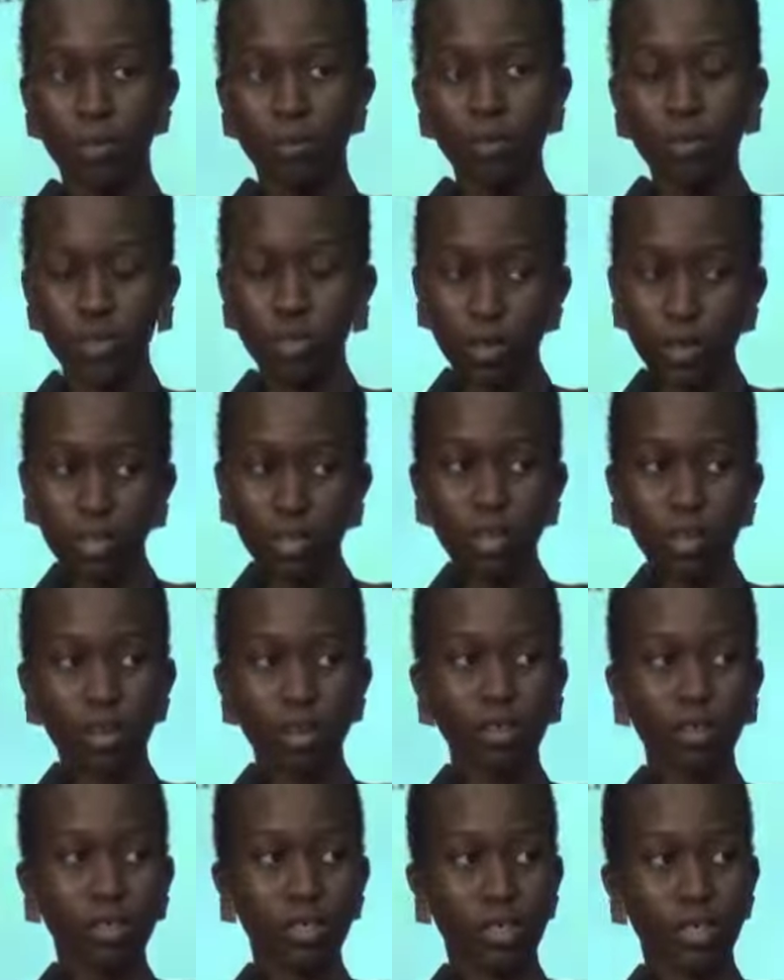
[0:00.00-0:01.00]
which
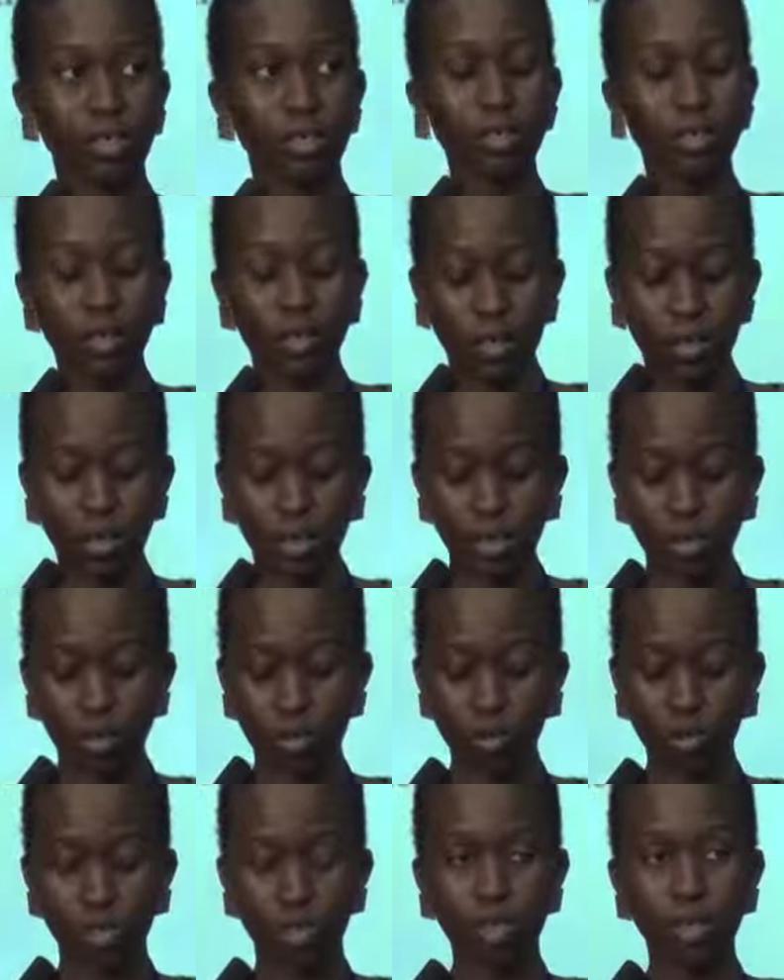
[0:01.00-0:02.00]
criteria you're using
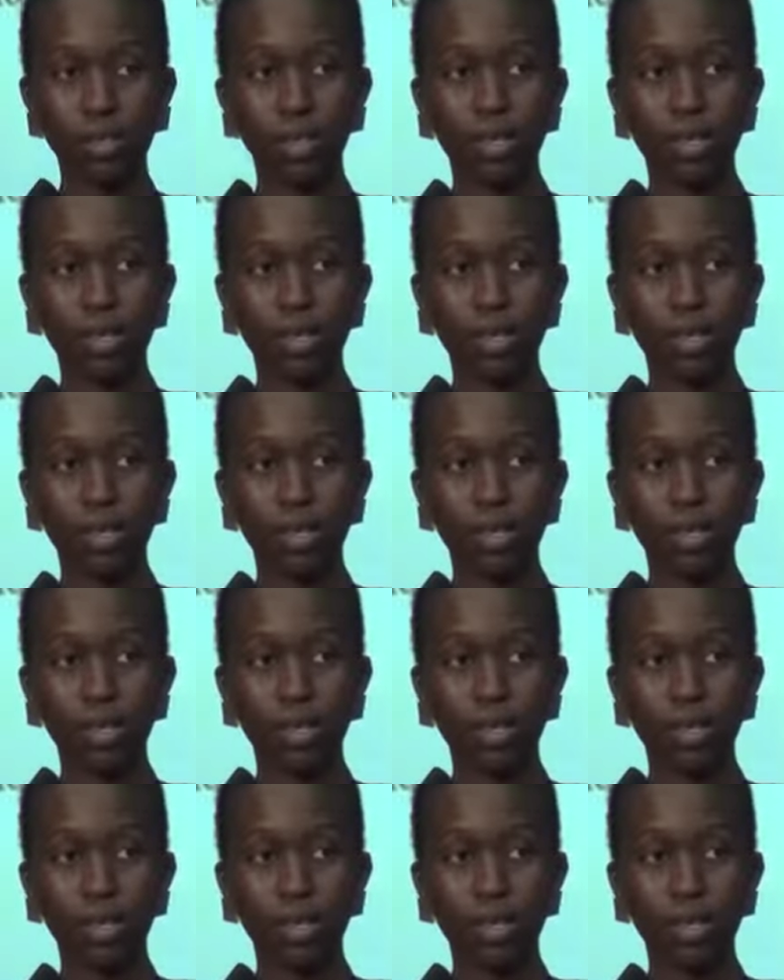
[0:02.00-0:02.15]
to show